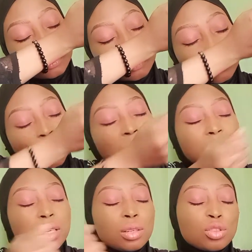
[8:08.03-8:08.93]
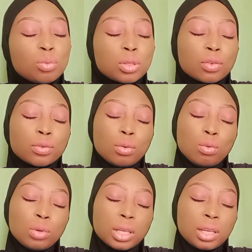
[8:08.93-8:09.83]
It has a little bit of
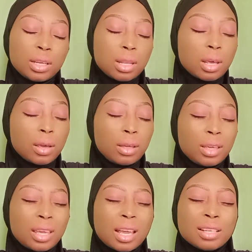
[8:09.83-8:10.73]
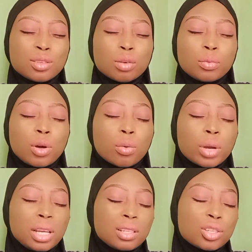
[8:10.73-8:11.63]
wood in there. It has some
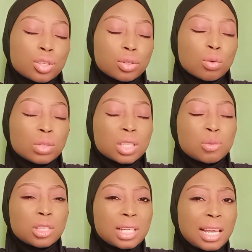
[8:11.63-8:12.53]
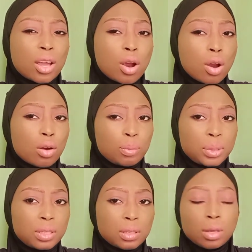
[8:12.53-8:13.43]
greenish notes. It smells like
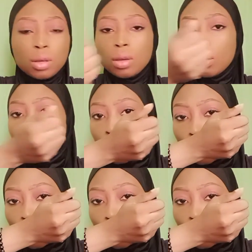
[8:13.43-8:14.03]
herbs, okay?